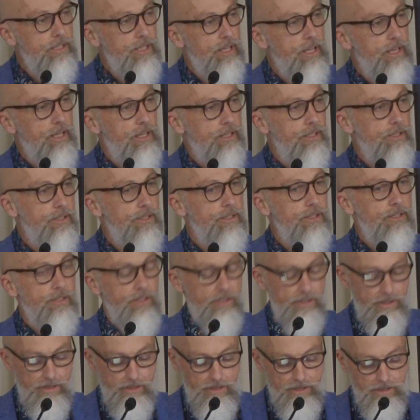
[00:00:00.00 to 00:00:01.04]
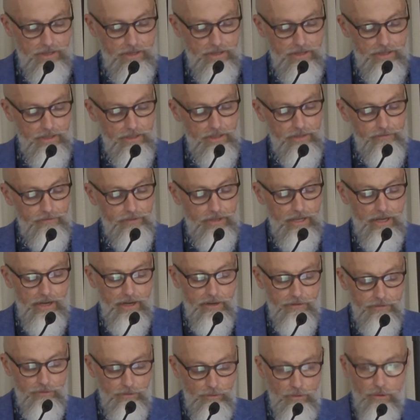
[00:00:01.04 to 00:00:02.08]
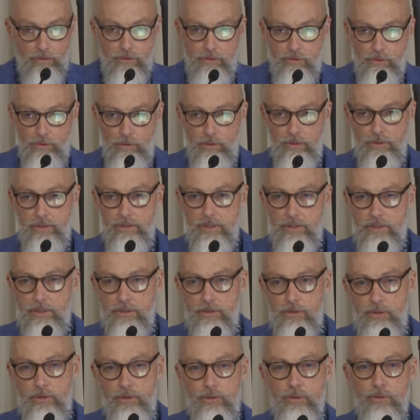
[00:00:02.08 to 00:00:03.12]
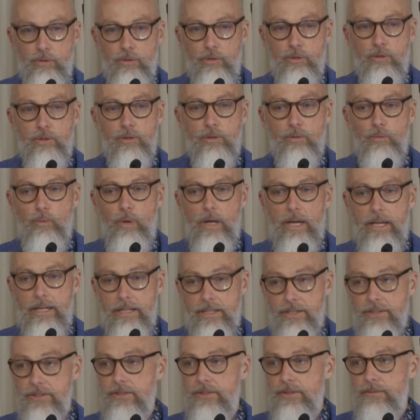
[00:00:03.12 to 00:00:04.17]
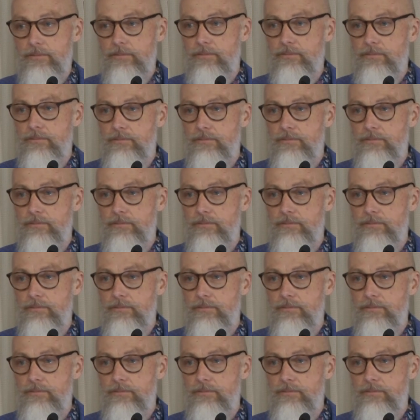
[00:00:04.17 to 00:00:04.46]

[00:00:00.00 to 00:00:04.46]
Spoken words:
says. Give careful thought to your ways.